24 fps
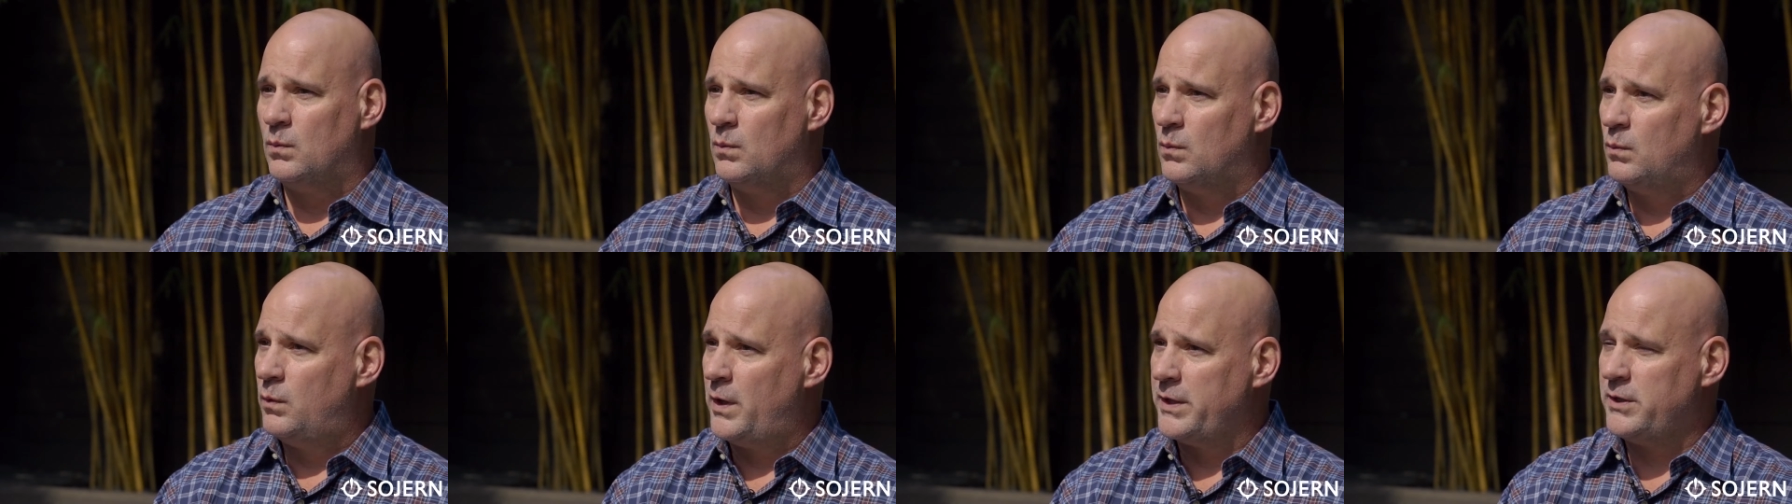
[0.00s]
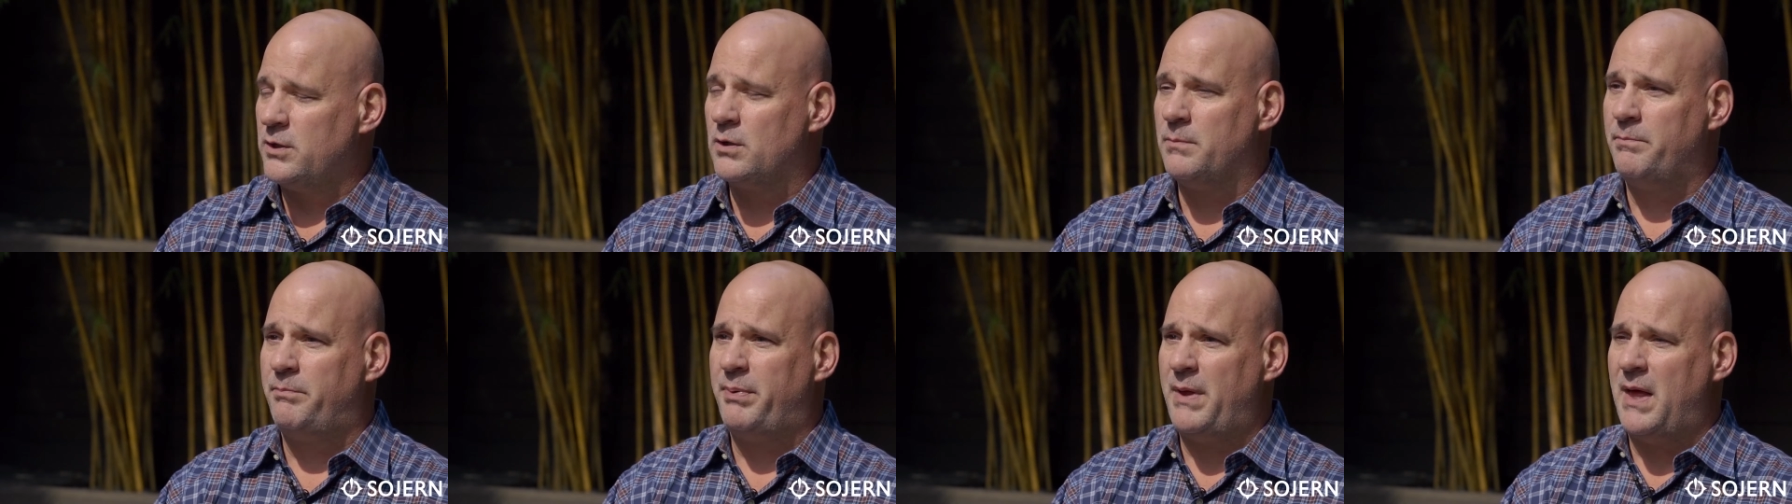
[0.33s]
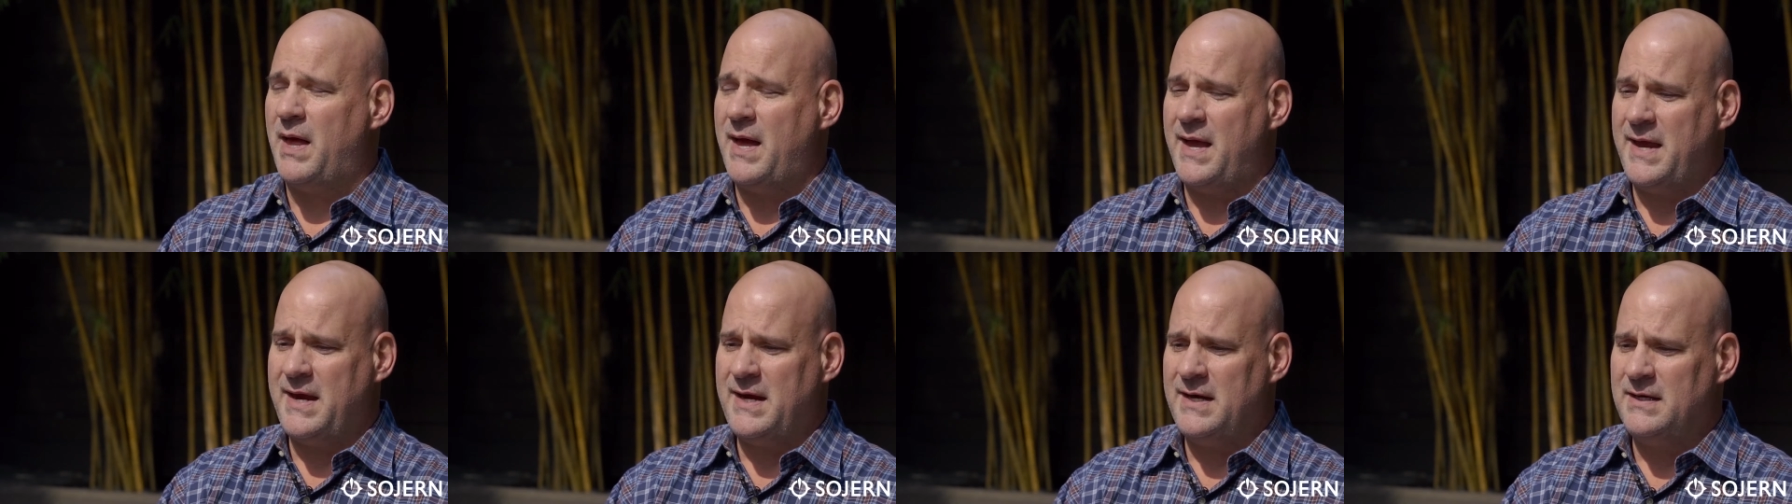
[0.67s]
what you're
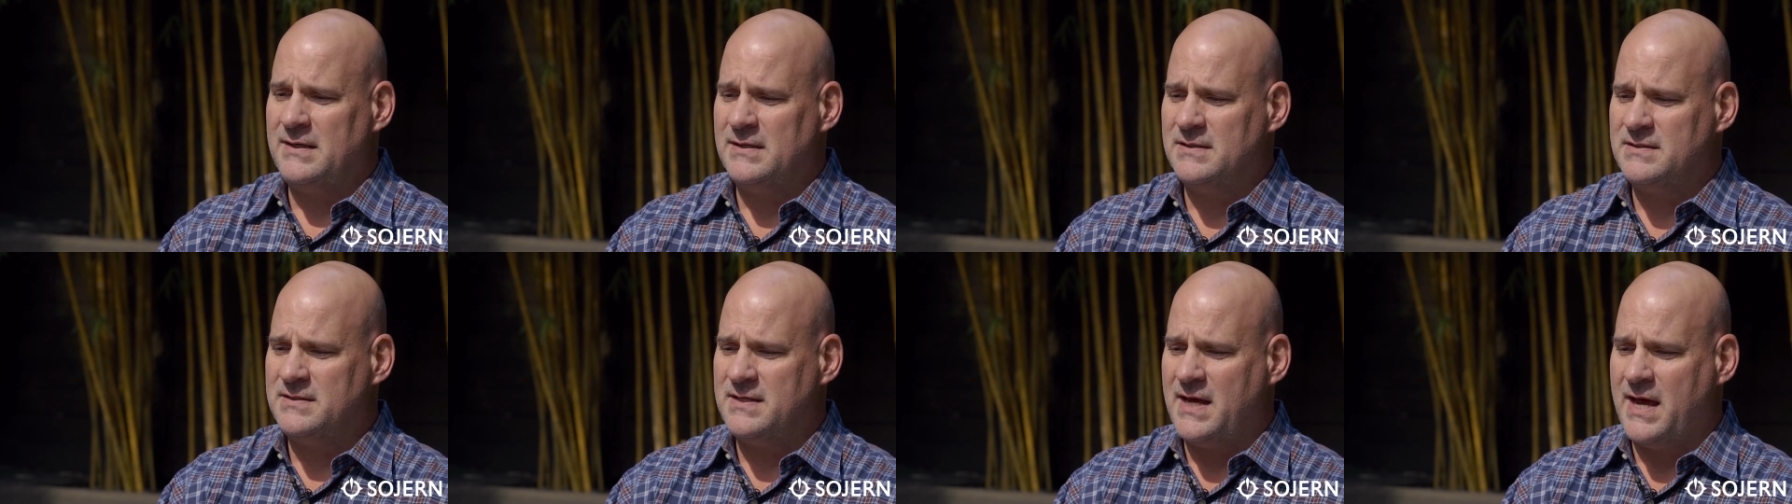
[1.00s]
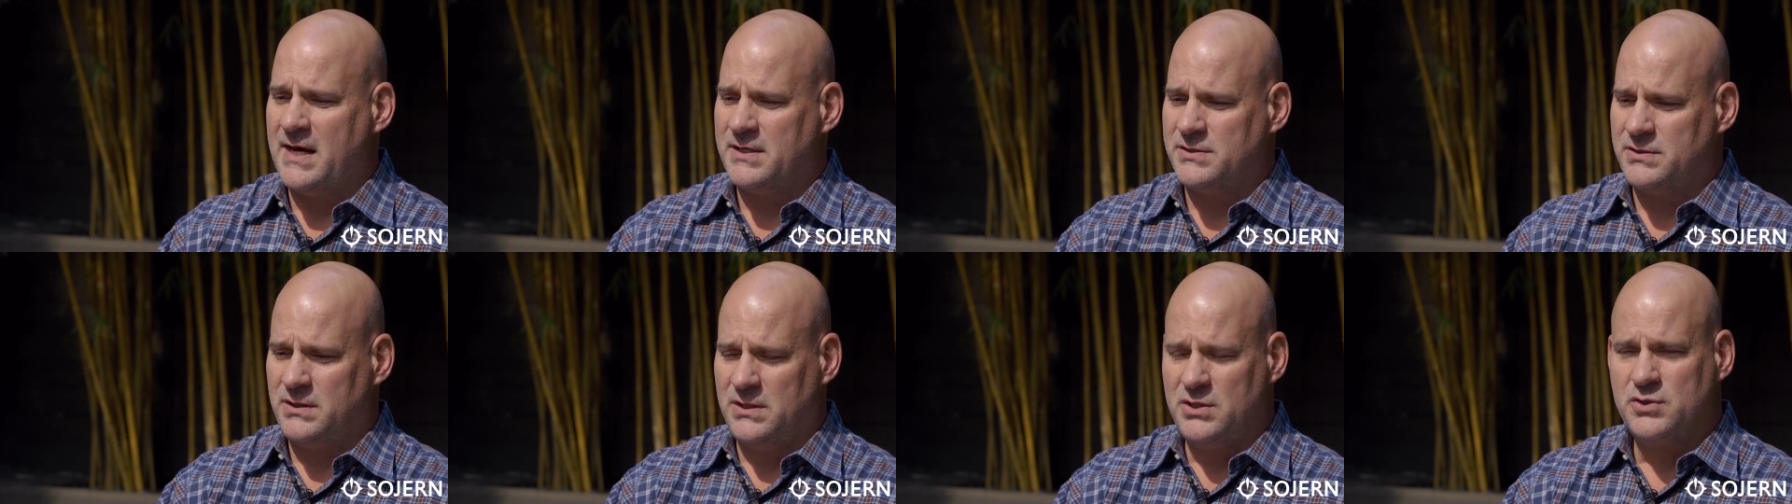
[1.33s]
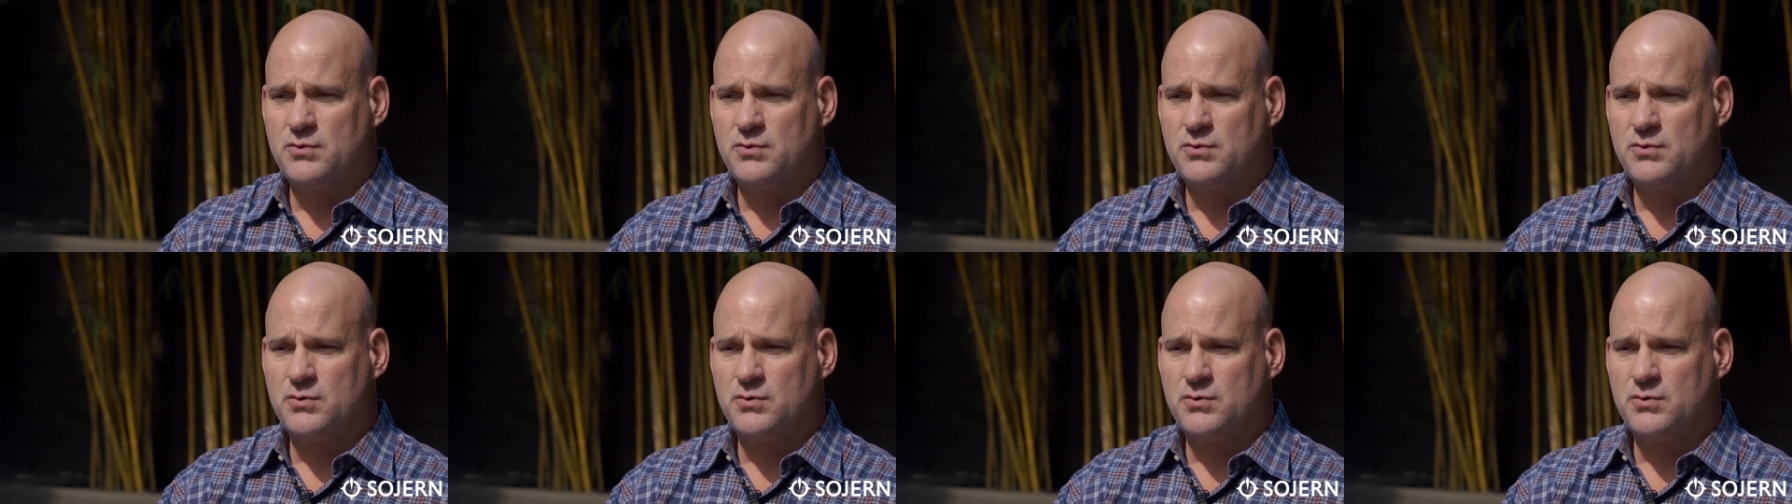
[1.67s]
buying is actually